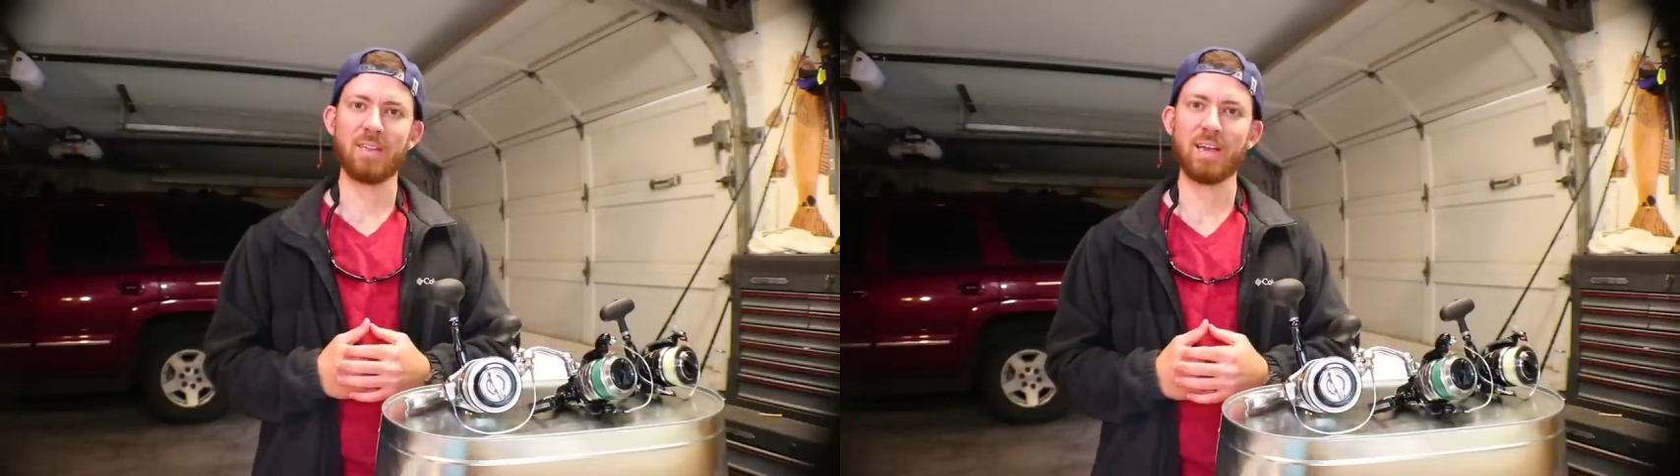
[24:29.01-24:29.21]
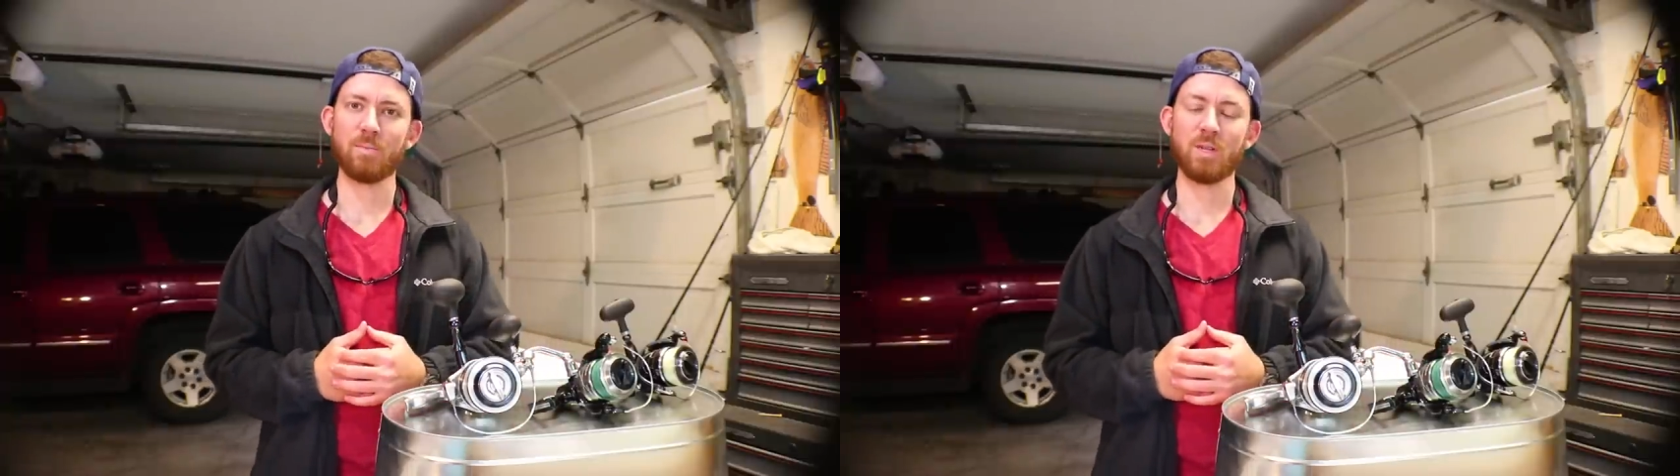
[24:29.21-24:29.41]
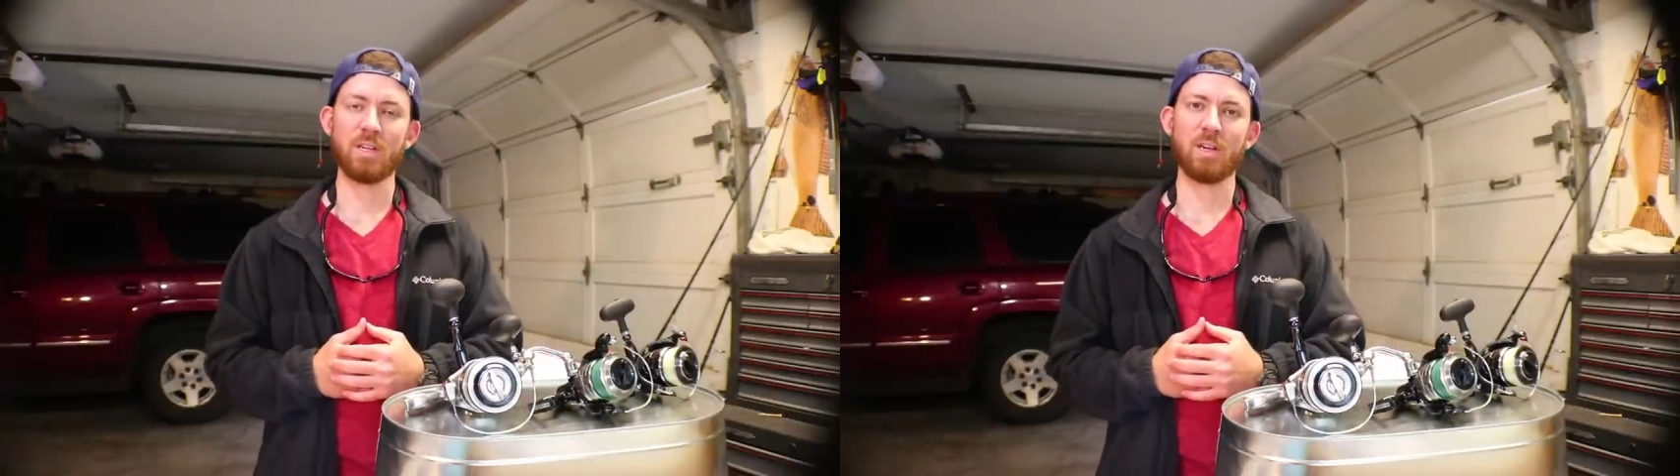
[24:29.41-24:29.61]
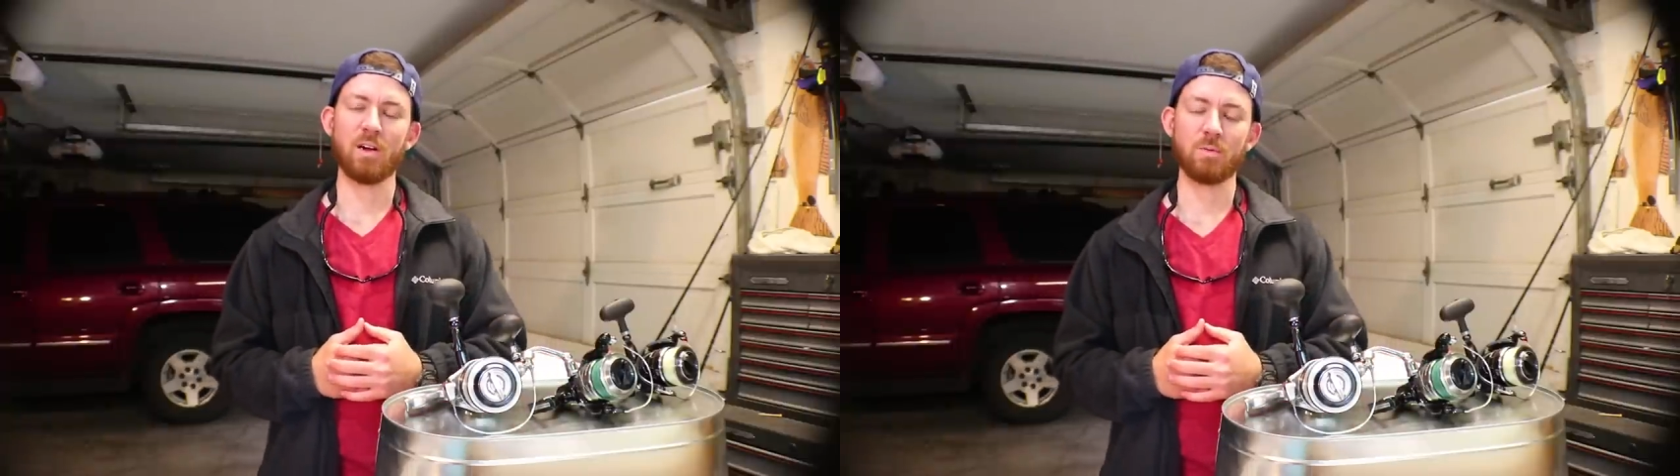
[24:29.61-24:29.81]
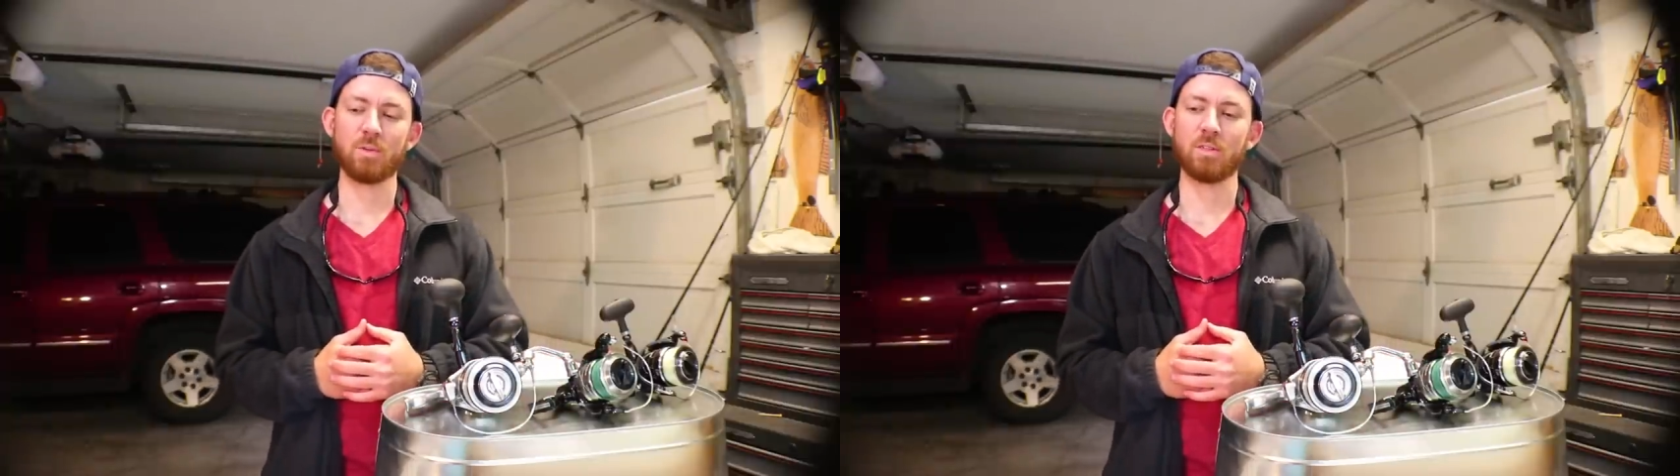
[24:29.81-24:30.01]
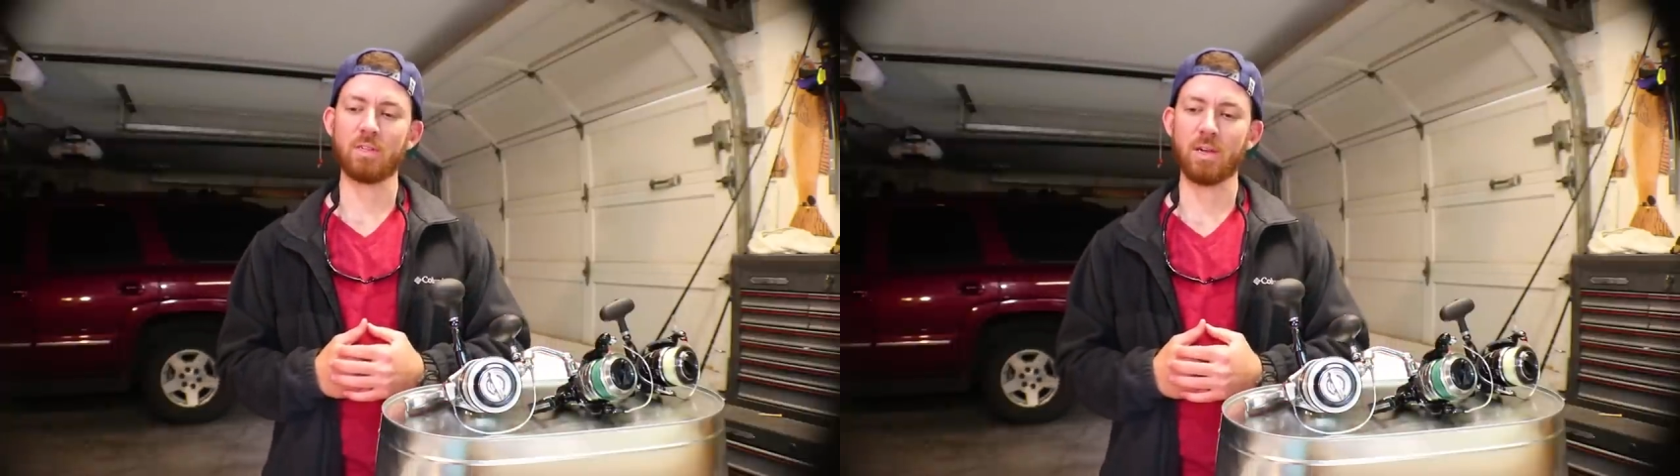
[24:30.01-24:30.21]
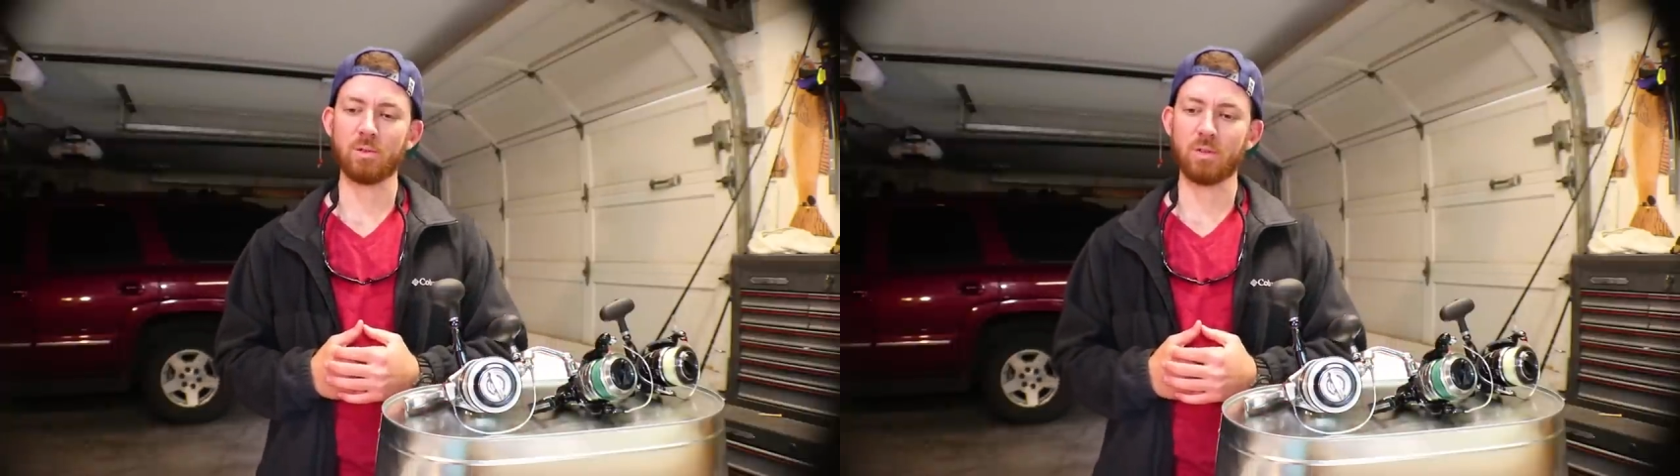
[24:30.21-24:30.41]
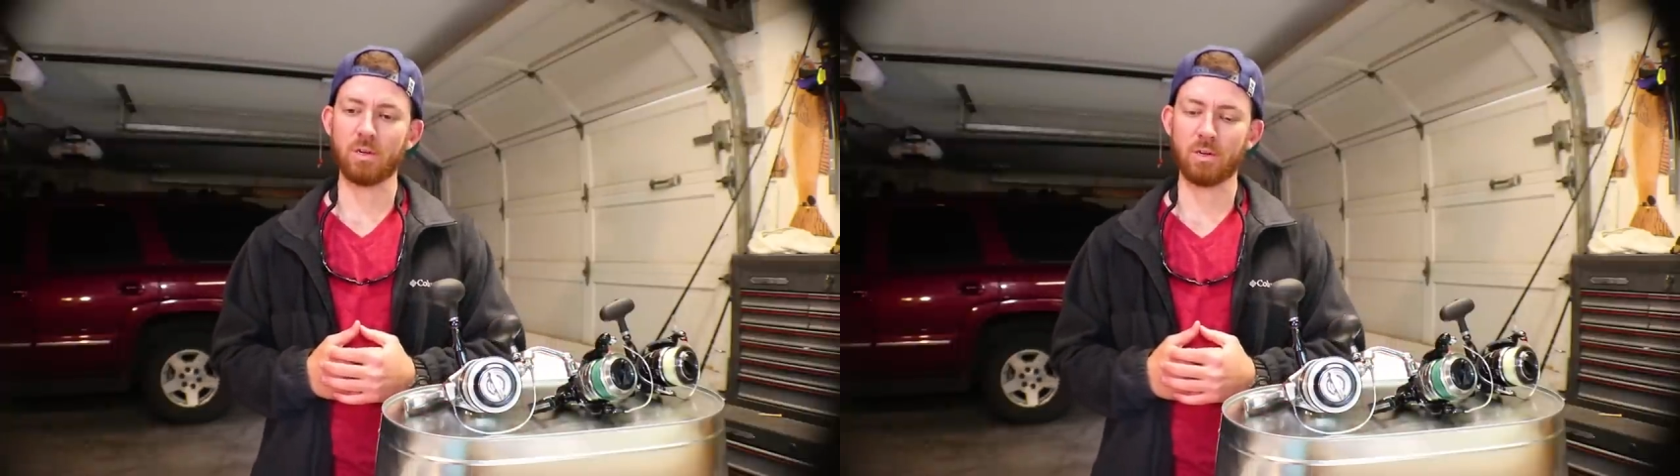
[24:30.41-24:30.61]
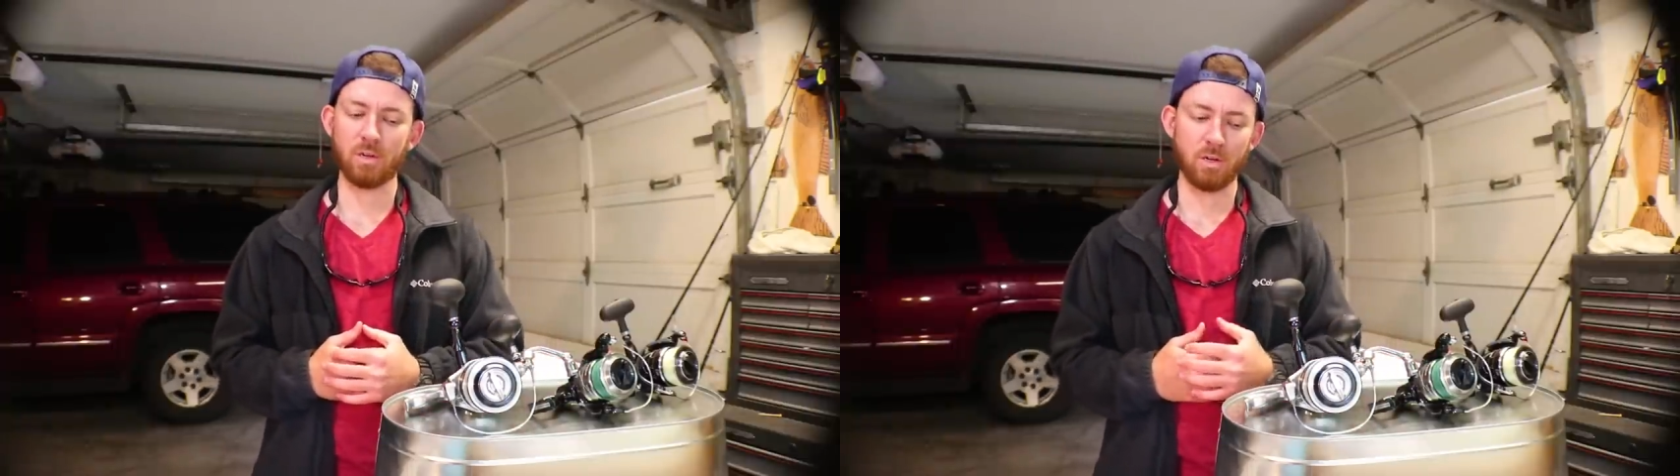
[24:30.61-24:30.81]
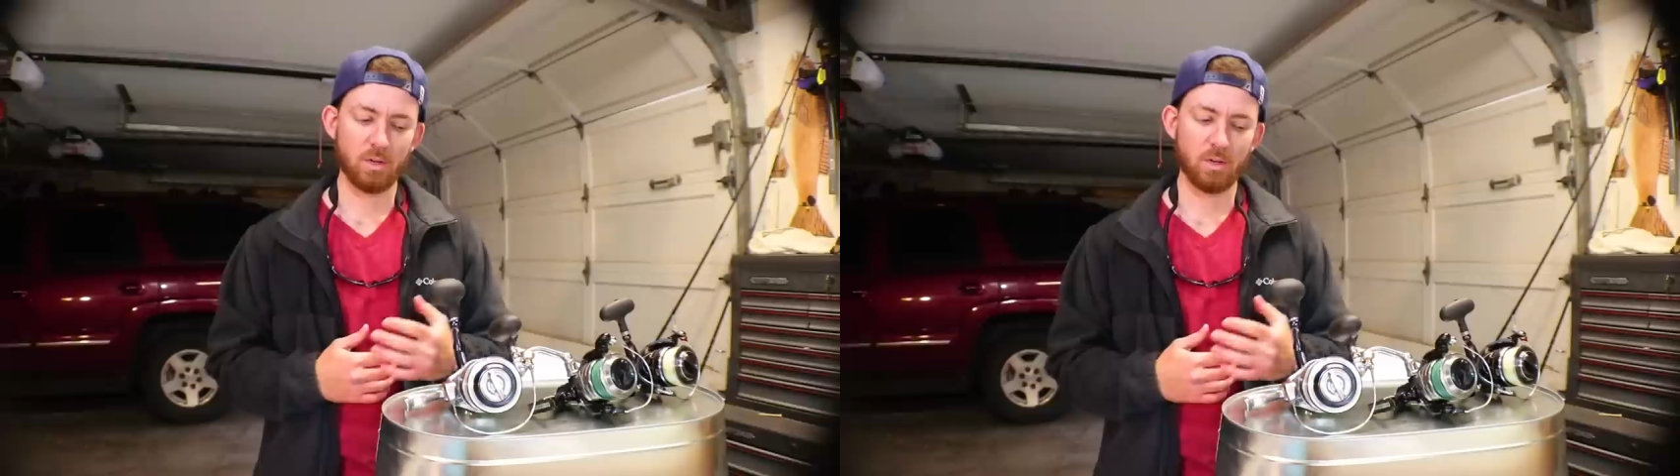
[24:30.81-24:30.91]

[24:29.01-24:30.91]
that many options out there.